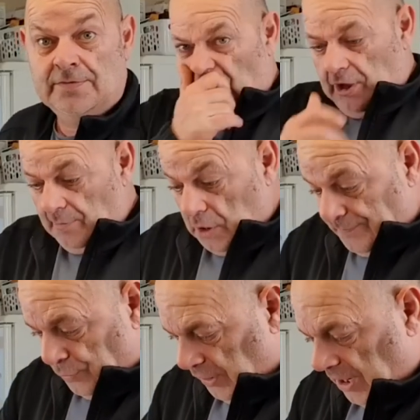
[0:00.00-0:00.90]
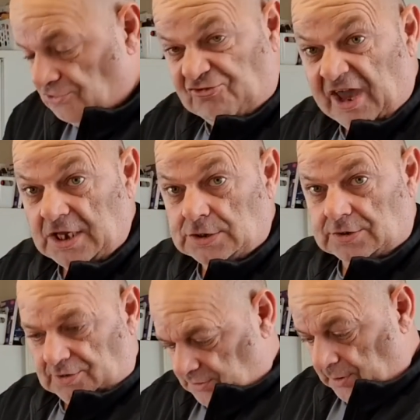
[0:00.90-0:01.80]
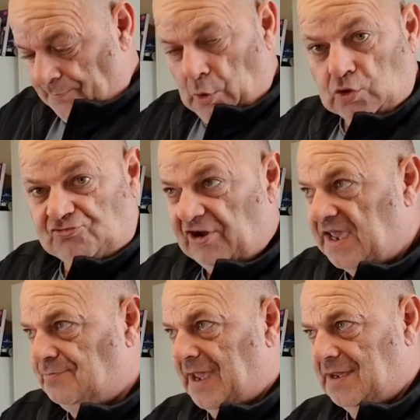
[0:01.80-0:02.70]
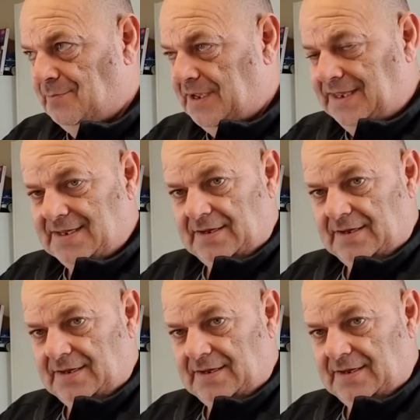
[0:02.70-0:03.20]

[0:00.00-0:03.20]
Right, I'm going to put it on Craig, the board Craig made me.